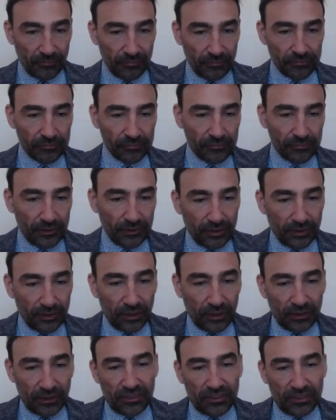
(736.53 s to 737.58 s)
Okay, you can see.
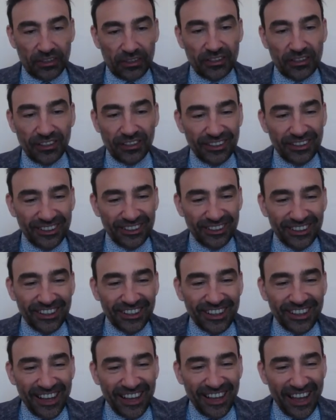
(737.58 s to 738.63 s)

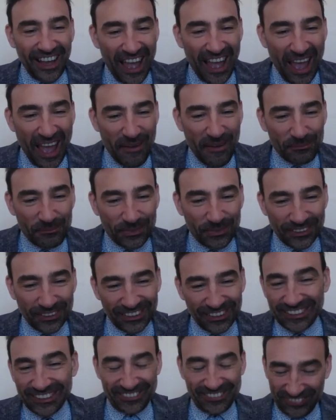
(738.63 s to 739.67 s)
Empty, it's
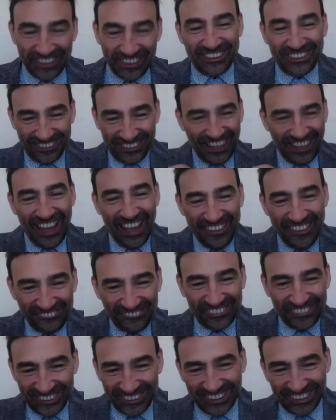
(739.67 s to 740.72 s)
written, empty
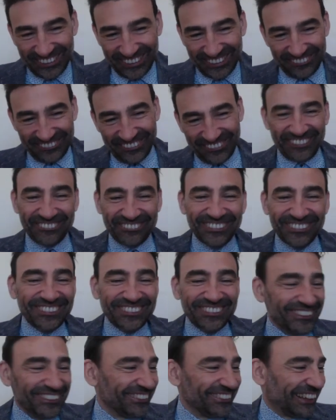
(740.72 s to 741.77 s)
data frame.
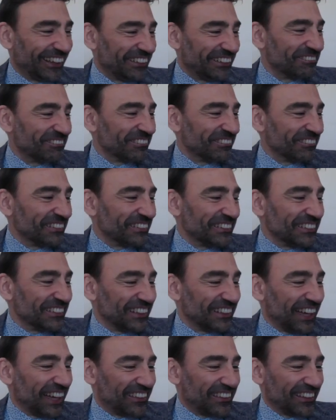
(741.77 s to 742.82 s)
Okay, nothing
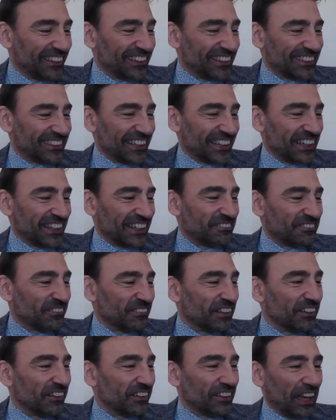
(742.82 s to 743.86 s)
inside.
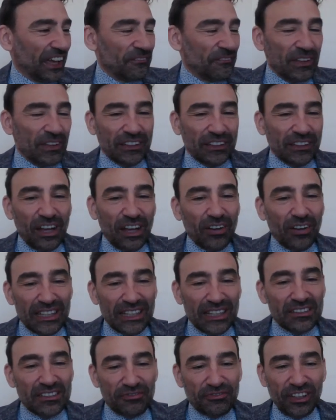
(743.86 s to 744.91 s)
Okay, now let's
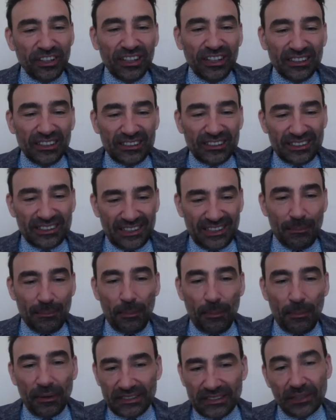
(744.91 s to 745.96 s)
fill it step by step.
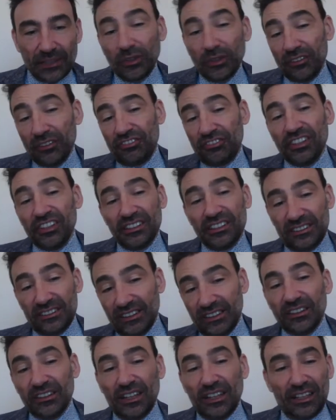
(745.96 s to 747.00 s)
You can fill it in
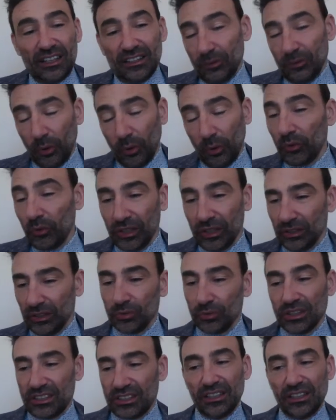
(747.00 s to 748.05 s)
a, you will see
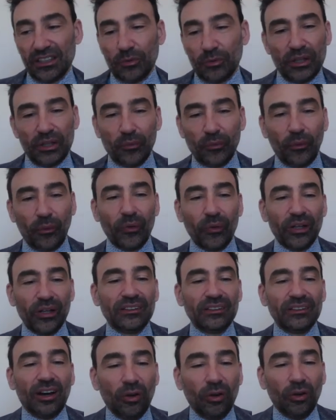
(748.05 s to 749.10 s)
when we will
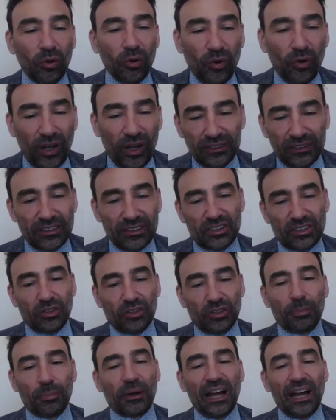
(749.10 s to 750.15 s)
download stock
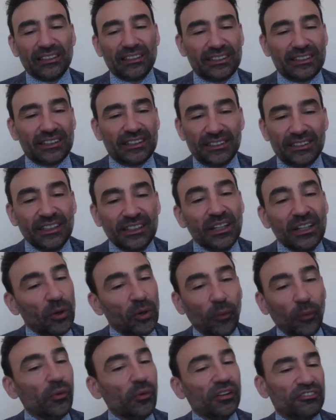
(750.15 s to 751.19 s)
prices, we will
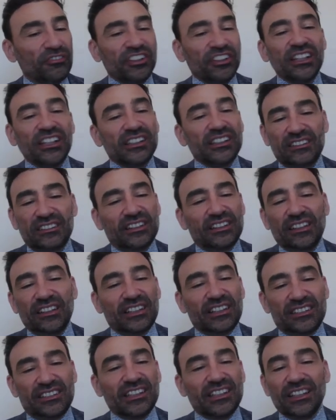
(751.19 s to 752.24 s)
fill it in a single
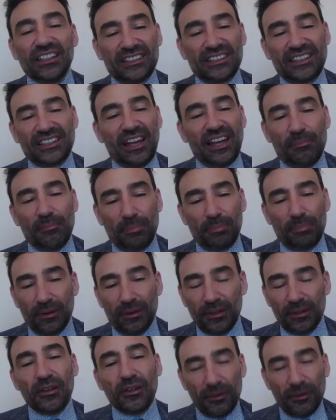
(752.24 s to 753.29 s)
step.
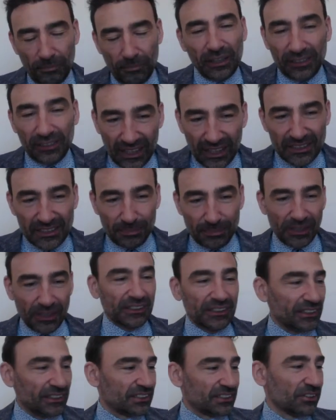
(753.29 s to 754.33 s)
But let's build it
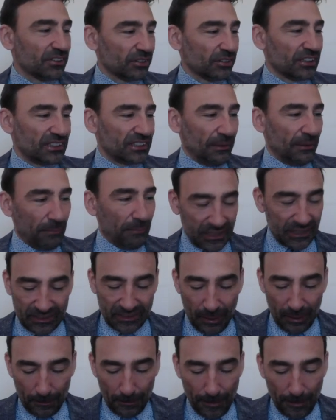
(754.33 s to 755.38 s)
slowly step by step.
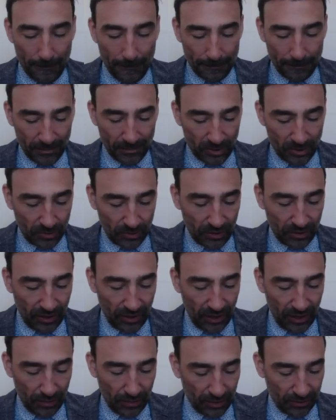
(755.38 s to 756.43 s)
So our
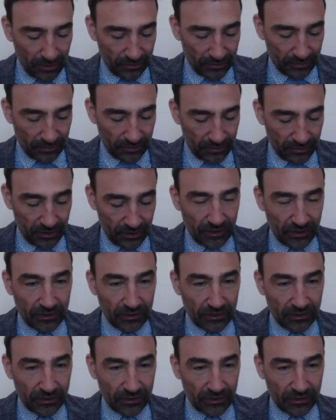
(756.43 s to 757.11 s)
data.